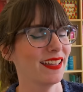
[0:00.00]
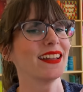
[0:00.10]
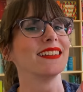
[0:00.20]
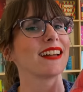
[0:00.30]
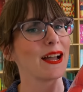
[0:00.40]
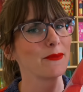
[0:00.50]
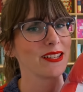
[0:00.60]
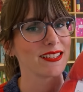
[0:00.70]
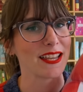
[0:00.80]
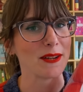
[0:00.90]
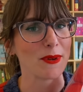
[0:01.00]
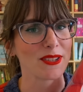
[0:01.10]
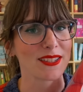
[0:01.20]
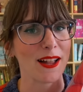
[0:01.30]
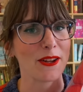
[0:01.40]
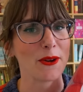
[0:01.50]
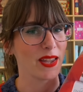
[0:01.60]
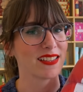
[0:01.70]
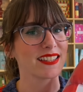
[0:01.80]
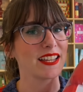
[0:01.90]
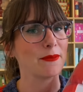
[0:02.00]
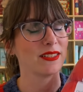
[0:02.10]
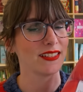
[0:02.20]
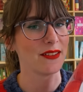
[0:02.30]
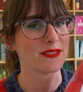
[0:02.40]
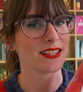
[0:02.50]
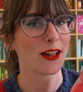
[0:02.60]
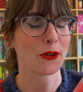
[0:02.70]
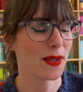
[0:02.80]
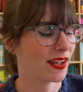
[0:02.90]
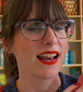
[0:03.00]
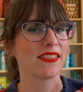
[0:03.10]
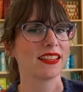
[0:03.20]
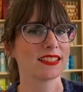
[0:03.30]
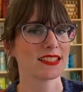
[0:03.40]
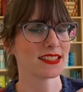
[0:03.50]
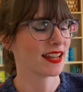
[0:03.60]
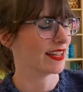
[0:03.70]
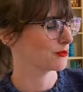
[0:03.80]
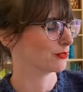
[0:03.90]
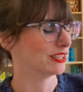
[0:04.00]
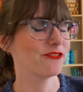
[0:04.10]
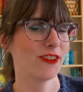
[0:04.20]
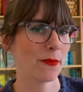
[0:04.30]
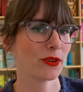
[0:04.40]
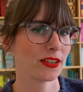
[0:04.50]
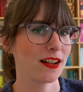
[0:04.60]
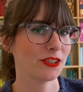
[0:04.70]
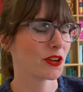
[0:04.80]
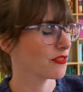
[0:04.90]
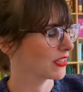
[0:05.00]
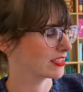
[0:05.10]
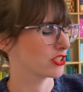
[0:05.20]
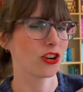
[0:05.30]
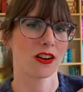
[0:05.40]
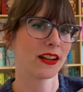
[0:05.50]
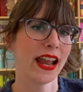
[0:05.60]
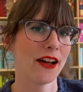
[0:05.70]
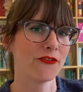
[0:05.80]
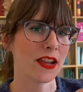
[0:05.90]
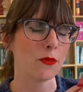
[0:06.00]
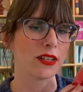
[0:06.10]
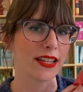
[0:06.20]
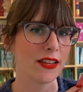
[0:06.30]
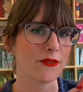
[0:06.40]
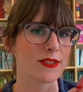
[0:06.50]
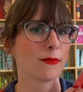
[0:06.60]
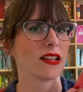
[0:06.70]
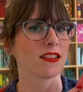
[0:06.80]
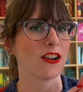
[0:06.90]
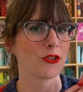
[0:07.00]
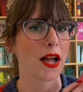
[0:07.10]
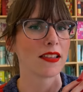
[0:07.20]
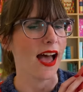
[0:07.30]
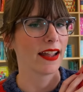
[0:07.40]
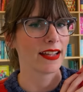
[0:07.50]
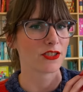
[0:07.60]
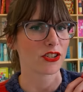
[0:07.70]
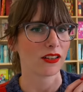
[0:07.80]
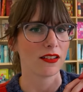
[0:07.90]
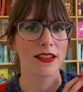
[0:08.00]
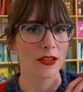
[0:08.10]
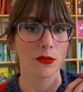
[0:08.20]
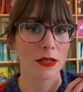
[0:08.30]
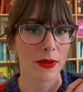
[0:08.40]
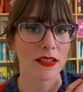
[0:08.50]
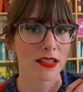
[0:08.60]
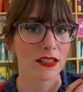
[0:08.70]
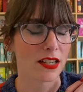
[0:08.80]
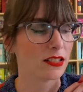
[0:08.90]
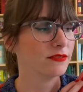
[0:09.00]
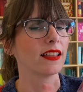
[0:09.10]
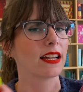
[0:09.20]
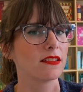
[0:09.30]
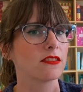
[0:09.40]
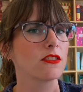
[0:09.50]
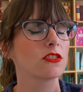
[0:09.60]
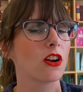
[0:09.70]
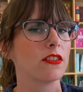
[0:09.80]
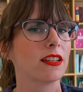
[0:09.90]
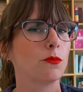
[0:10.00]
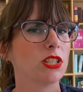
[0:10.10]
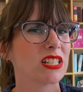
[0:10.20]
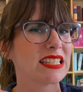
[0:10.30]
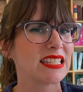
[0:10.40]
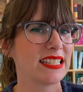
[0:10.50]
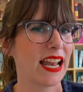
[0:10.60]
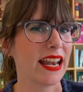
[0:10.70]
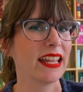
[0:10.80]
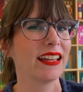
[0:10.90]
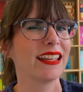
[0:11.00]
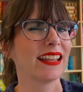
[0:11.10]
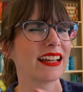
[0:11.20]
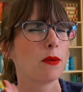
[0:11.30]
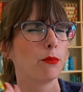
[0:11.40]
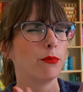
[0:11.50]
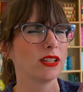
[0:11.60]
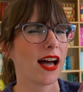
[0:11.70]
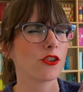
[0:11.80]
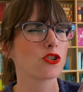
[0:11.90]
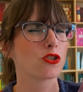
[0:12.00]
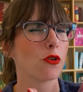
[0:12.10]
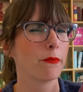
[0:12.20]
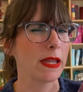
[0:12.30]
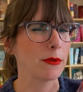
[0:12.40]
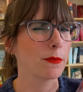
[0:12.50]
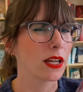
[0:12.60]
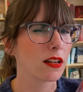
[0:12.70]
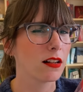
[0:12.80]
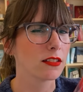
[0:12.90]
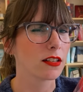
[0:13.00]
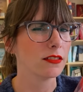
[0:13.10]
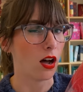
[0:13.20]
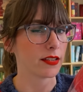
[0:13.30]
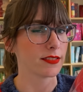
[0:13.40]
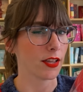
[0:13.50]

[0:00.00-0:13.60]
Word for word: And I'm really excited about this color because Kim loves the color pink. And I think this is a nice, really vibrant color that's dark enough that it will give some nice contrast against her equally pale skin tone. Like I think that this cardigan would look stunning in like a blush or baby pink color on its